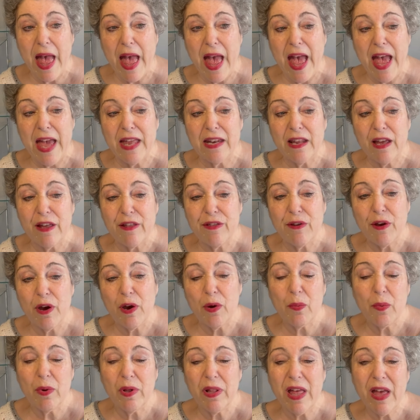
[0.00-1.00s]
And I
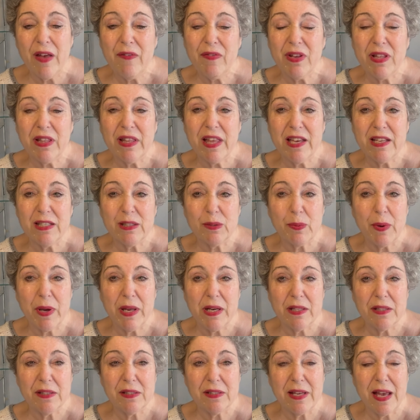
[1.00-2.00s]
thought, well, heavy lace
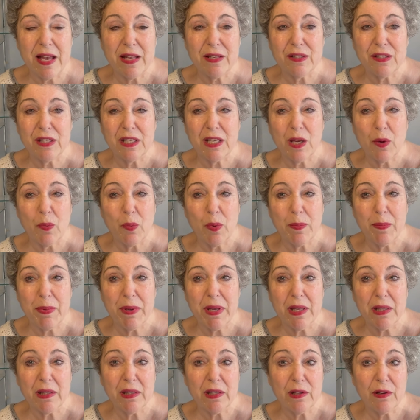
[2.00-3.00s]
weight, it sounds like it would
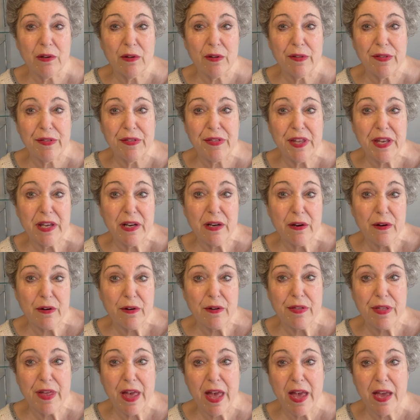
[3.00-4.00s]
be a little thinner
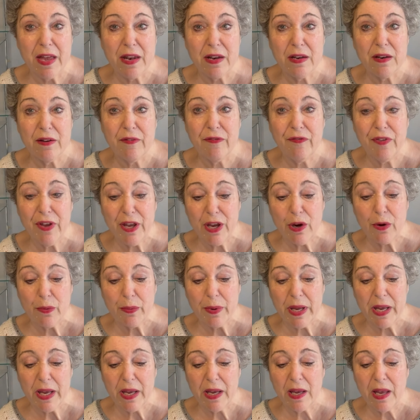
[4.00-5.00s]
than
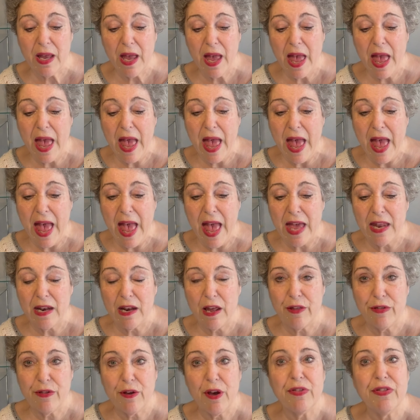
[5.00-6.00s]
fingering. And
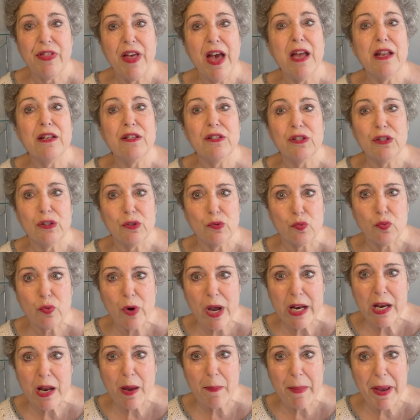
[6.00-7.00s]
I thought, that's
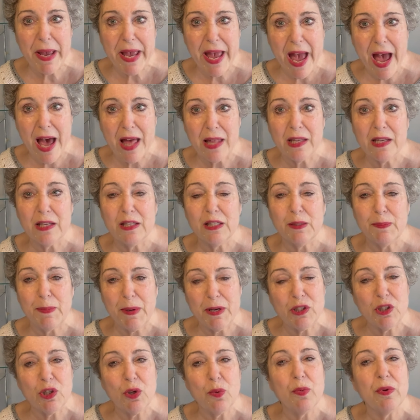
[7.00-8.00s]
right up my alley,
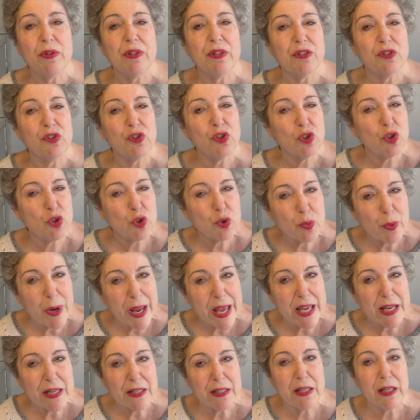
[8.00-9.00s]
especially with the
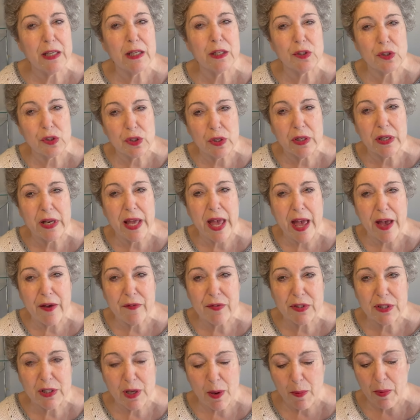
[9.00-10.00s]
stranding, it's going to
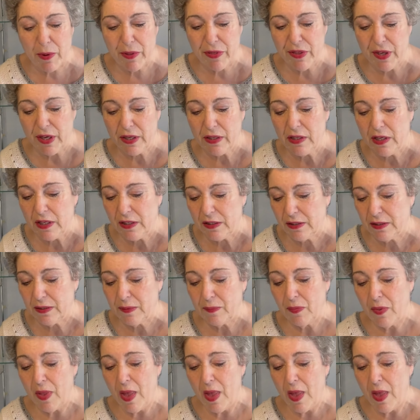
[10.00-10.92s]
have a double thickness.